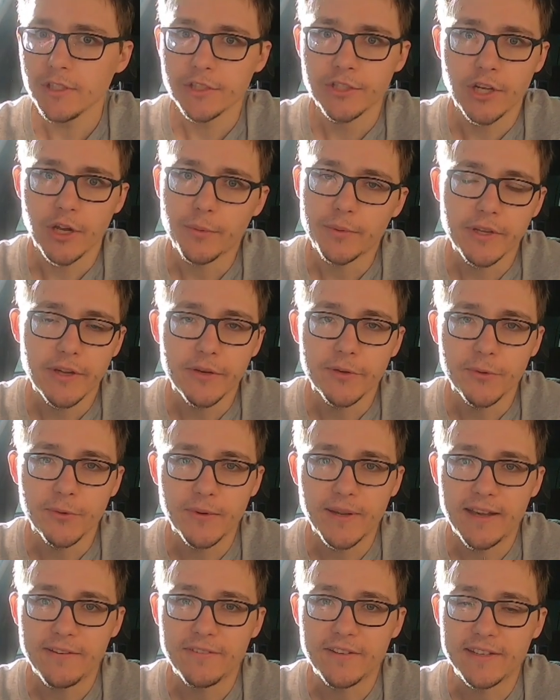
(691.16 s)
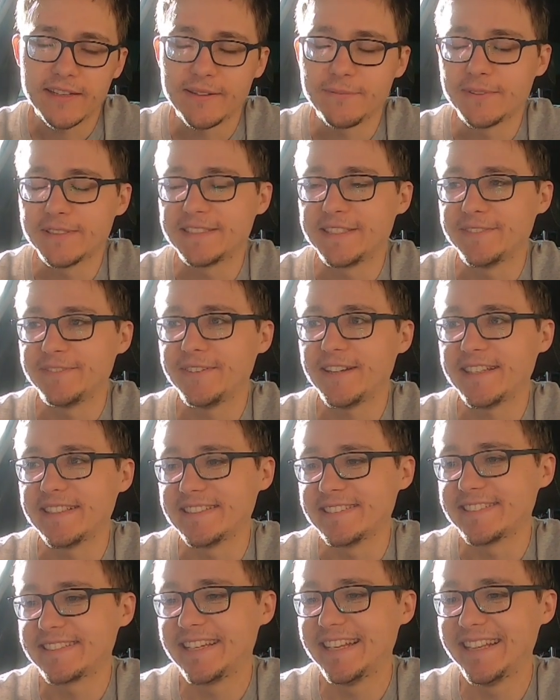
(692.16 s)
You know, we don't all have unlimited
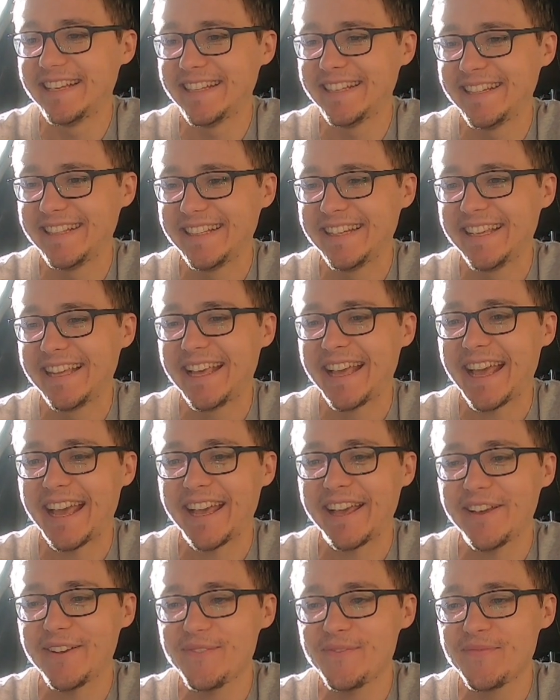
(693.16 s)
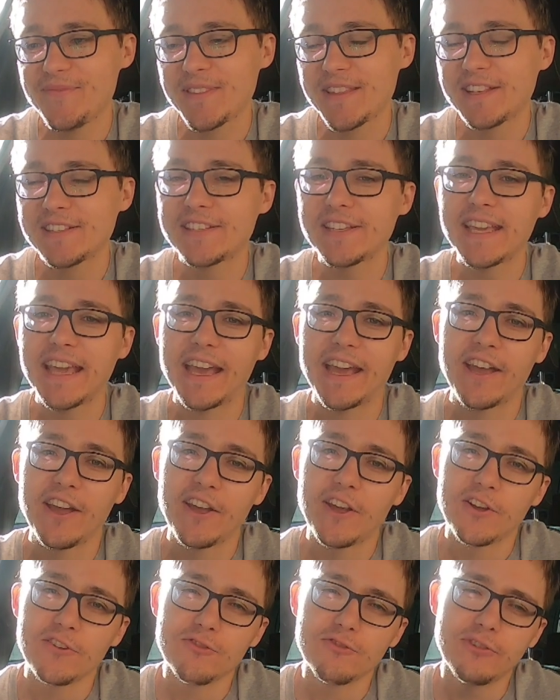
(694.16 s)
funds. So yeah,
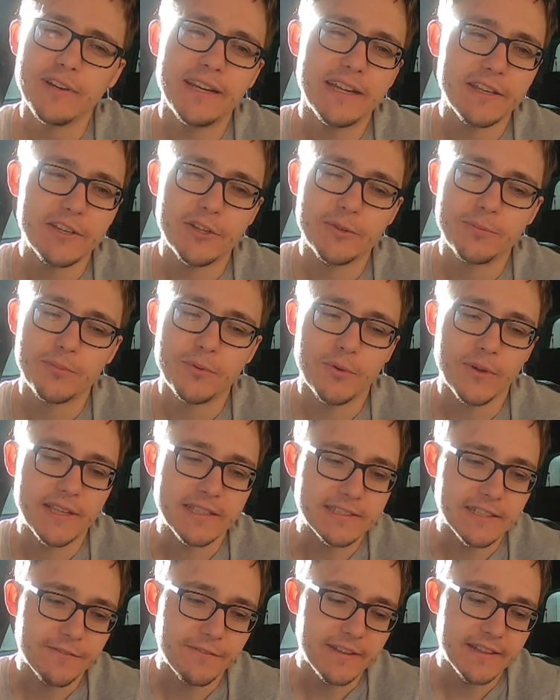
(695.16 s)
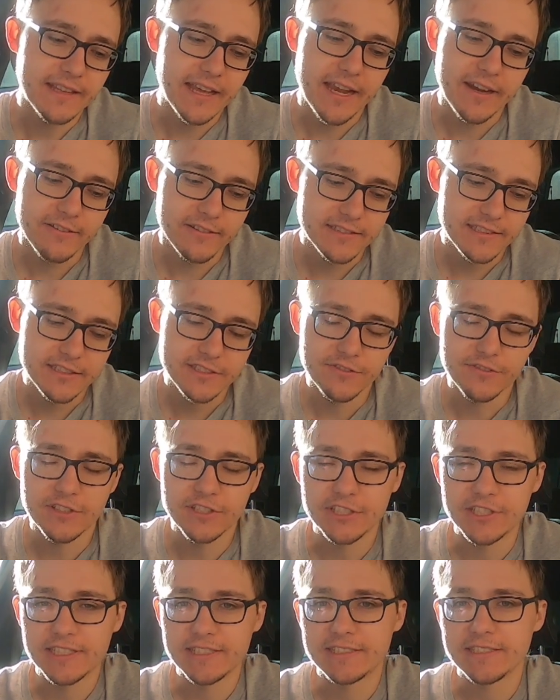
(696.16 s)
really good points. I think the heritage of
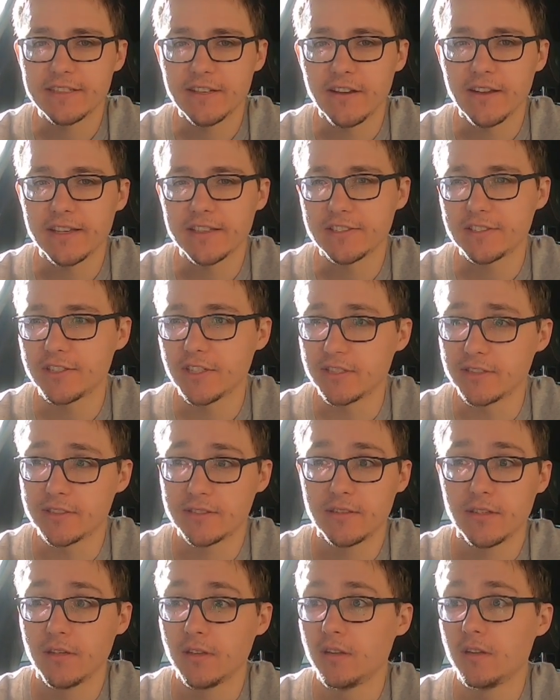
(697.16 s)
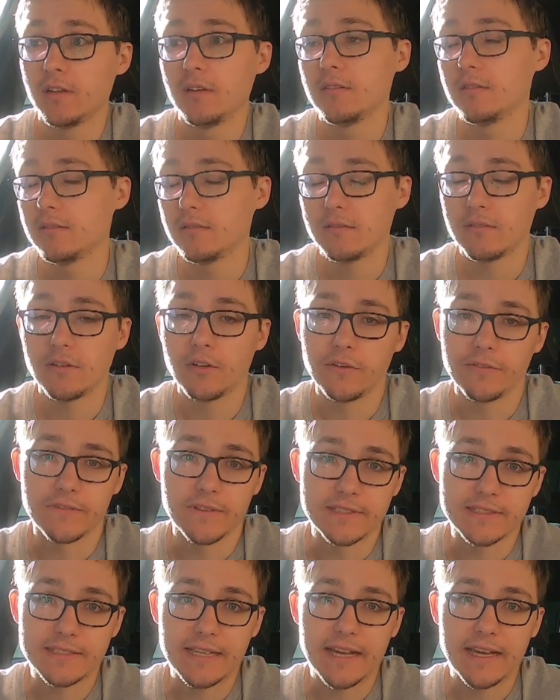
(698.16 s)
the GTI is just off
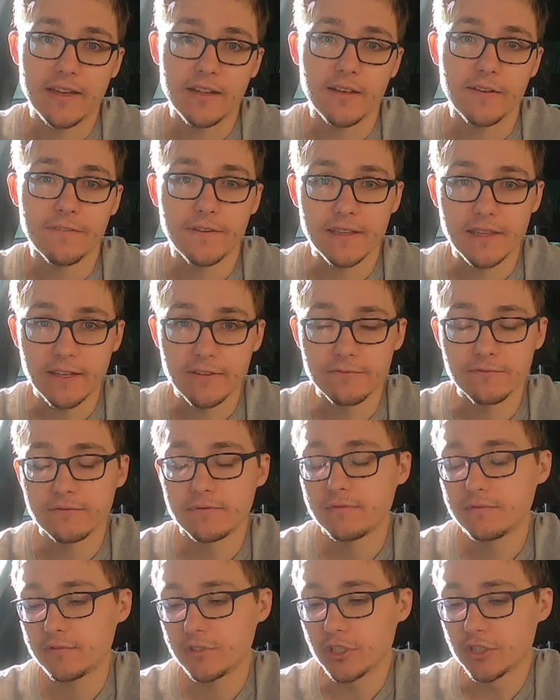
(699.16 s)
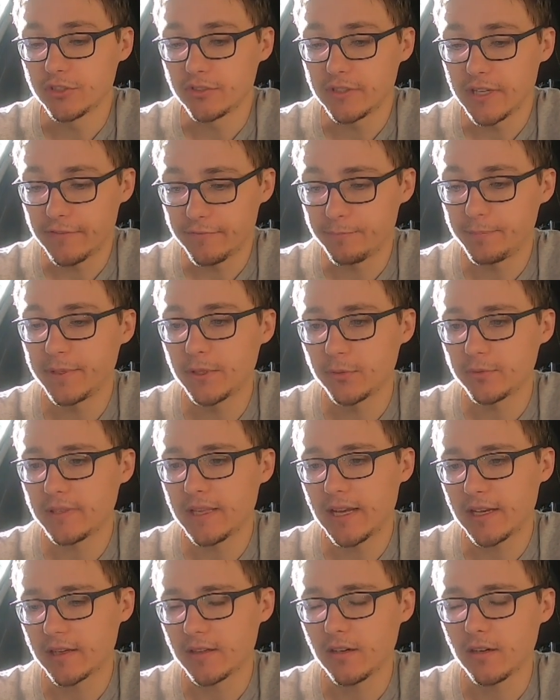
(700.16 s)
the scale. I think they've built
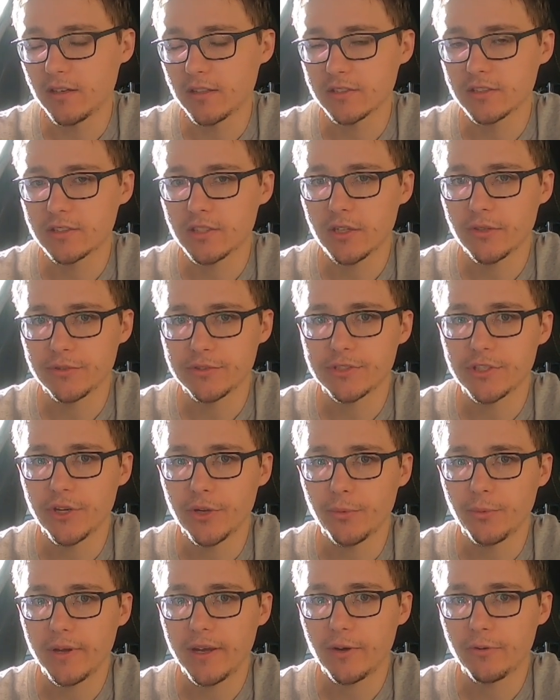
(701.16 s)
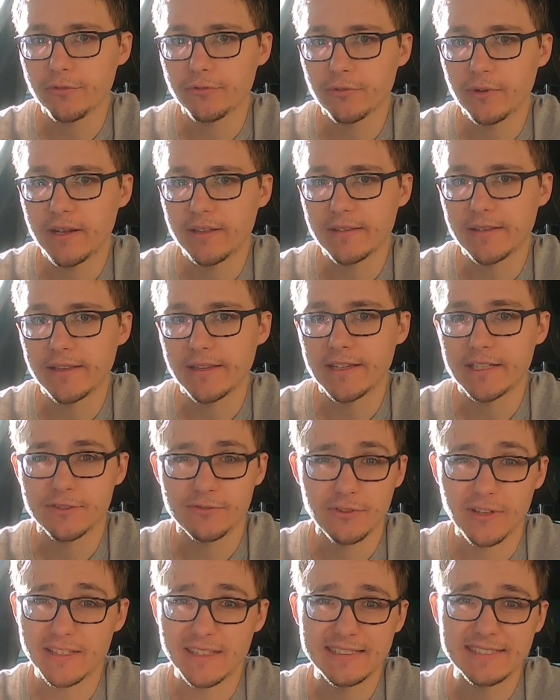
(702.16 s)
that car so well throughout the years,
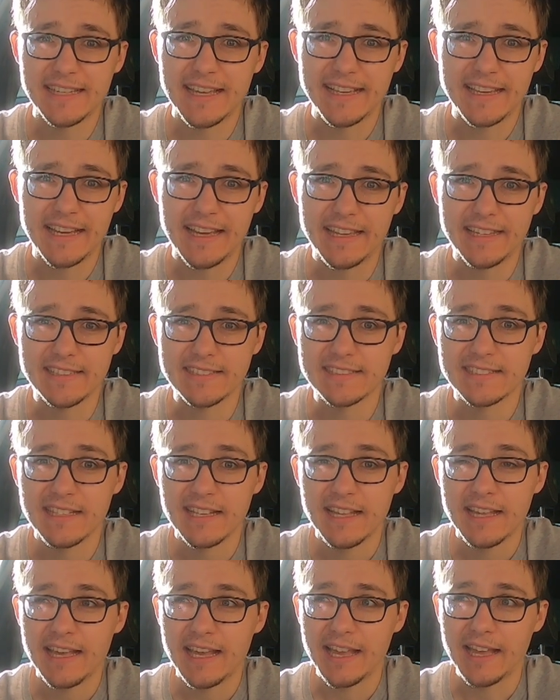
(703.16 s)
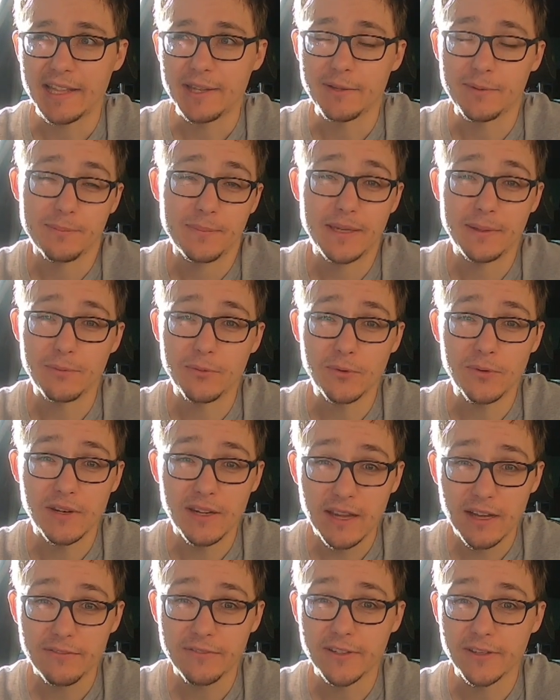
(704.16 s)
throughout the decades, and people
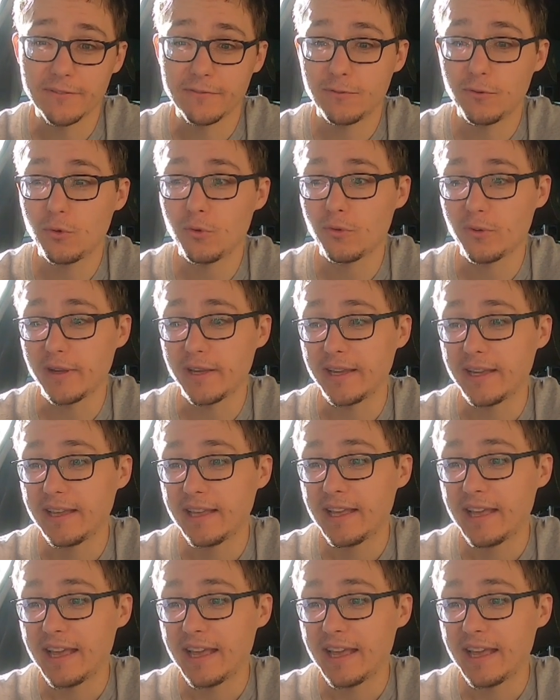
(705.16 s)
love it for it.